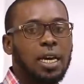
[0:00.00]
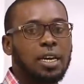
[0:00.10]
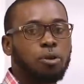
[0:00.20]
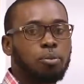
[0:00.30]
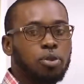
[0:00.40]

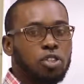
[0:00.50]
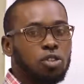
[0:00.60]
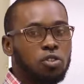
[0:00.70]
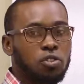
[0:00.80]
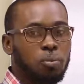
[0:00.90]
and
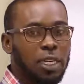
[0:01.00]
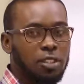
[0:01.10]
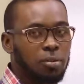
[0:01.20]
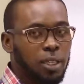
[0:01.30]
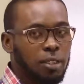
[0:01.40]
operations
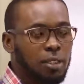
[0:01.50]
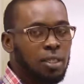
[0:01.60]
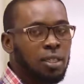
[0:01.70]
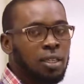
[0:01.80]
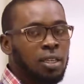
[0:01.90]
management?
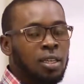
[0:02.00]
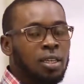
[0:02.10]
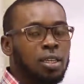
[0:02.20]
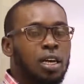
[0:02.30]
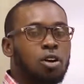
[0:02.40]

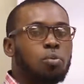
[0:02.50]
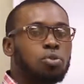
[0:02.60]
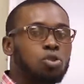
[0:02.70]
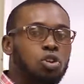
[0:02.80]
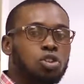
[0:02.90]
Now,
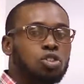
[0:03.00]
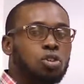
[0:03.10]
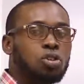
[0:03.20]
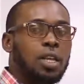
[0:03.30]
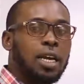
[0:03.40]

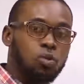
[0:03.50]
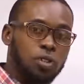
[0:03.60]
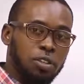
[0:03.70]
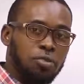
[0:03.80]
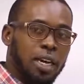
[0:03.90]
production, like we've
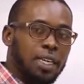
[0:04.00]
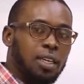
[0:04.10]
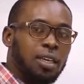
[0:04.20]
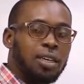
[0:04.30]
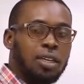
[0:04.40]
defined,
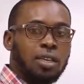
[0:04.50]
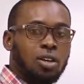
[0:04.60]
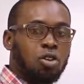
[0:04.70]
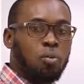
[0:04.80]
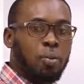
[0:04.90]

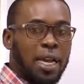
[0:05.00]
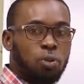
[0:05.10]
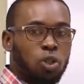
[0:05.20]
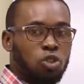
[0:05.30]
combined with